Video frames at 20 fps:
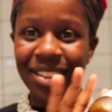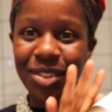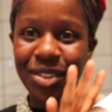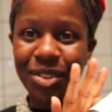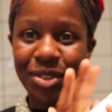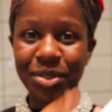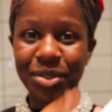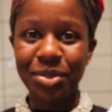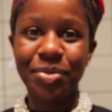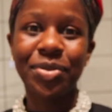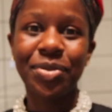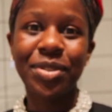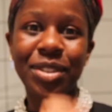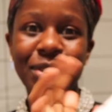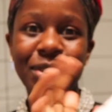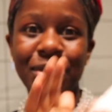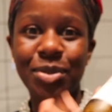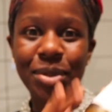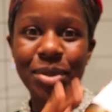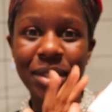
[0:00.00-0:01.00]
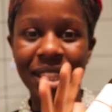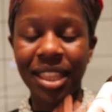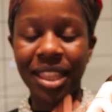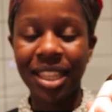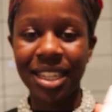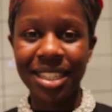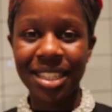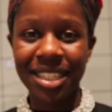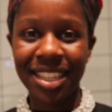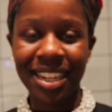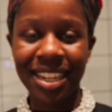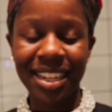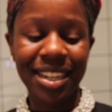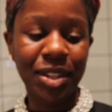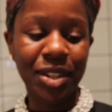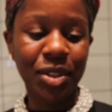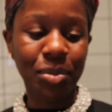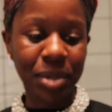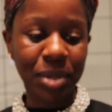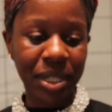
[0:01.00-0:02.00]
you know, do the things that
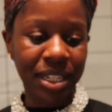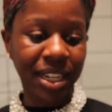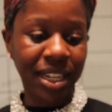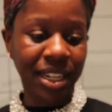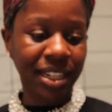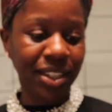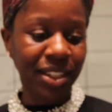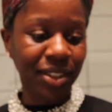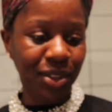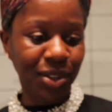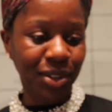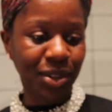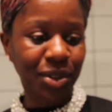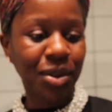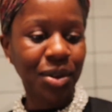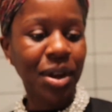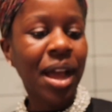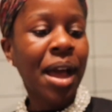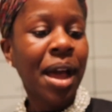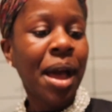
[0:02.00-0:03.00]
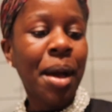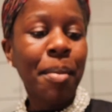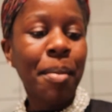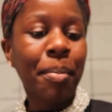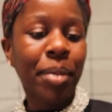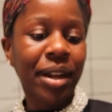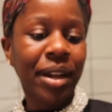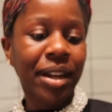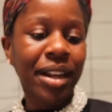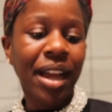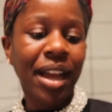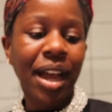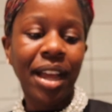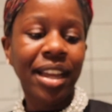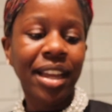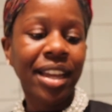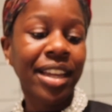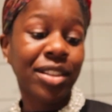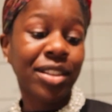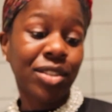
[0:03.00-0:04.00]
need to be done, you know. But
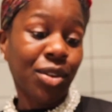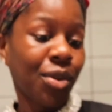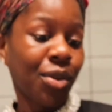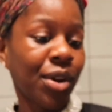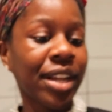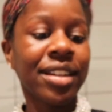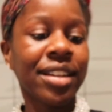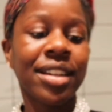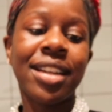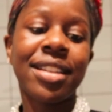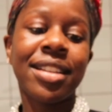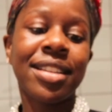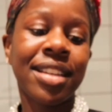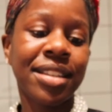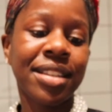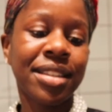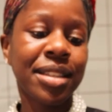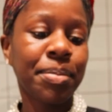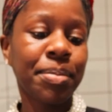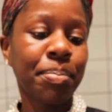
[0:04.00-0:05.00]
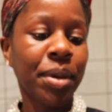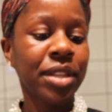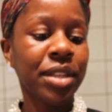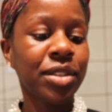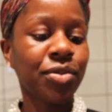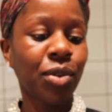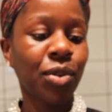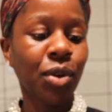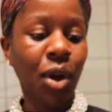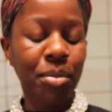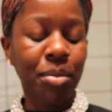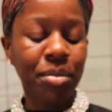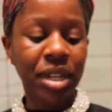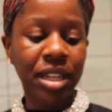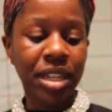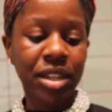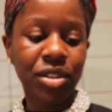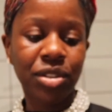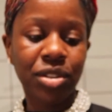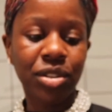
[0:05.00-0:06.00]
it's great. It says it's best for
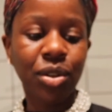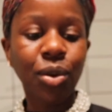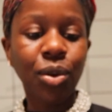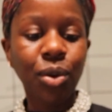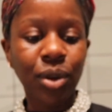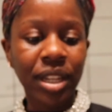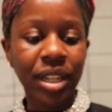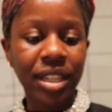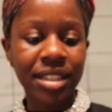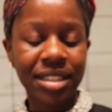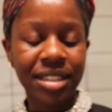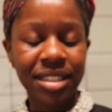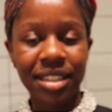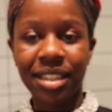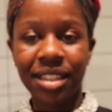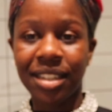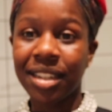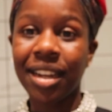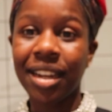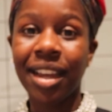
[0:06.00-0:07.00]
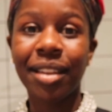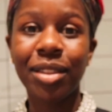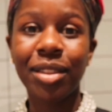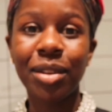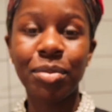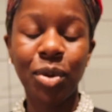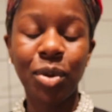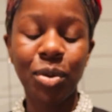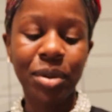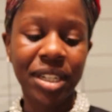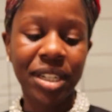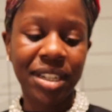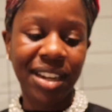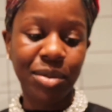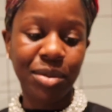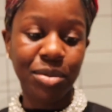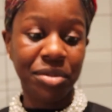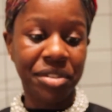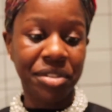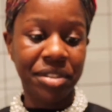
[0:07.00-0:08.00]
combination or oily skin. At the moment,
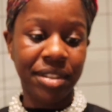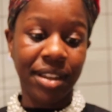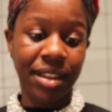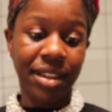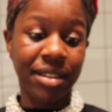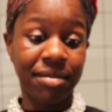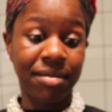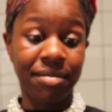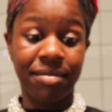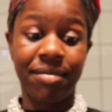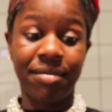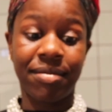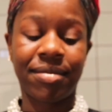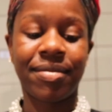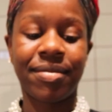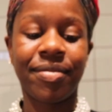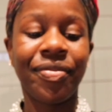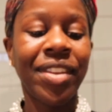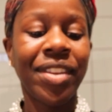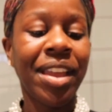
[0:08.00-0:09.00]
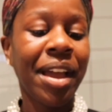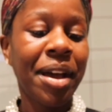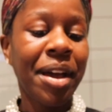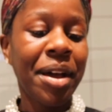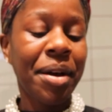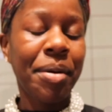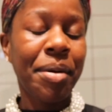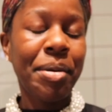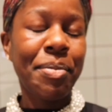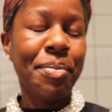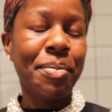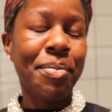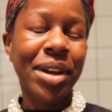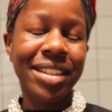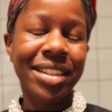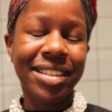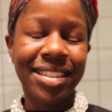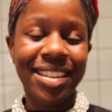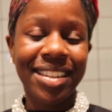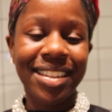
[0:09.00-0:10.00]
I would say
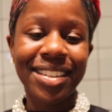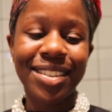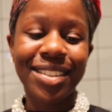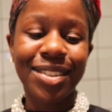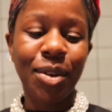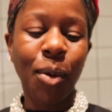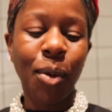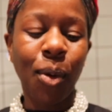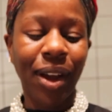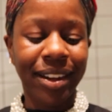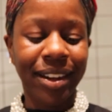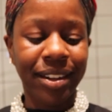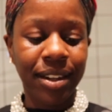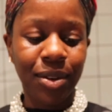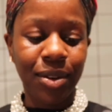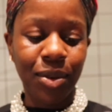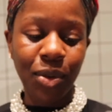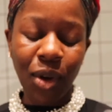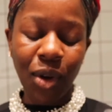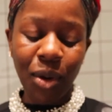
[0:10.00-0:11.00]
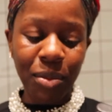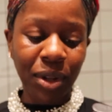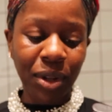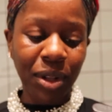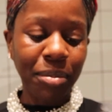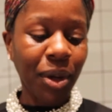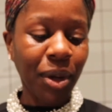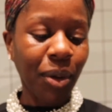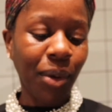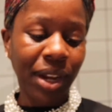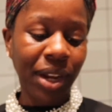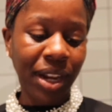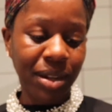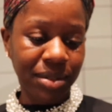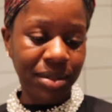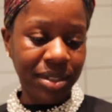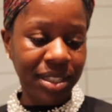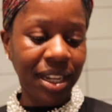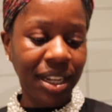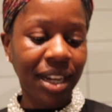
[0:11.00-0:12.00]
my skin is quite normal, but when
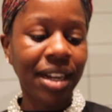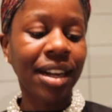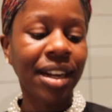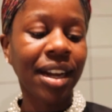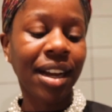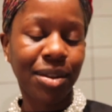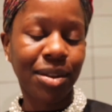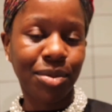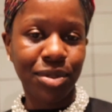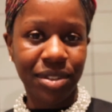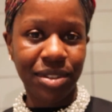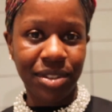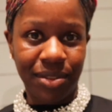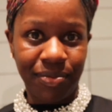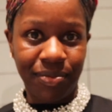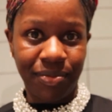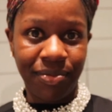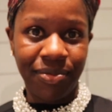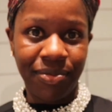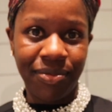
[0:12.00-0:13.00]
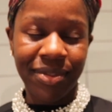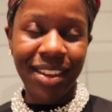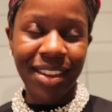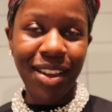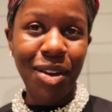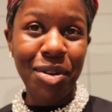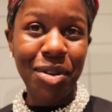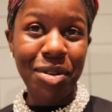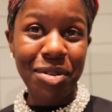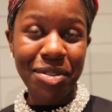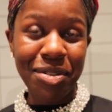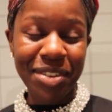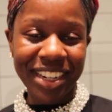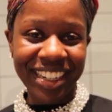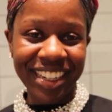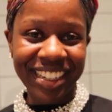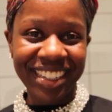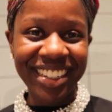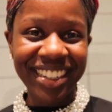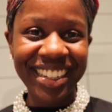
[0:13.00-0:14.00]
I was younger, I was
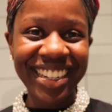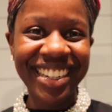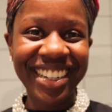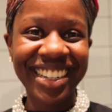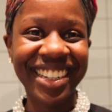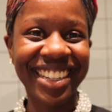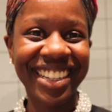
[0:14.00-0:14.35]
oily.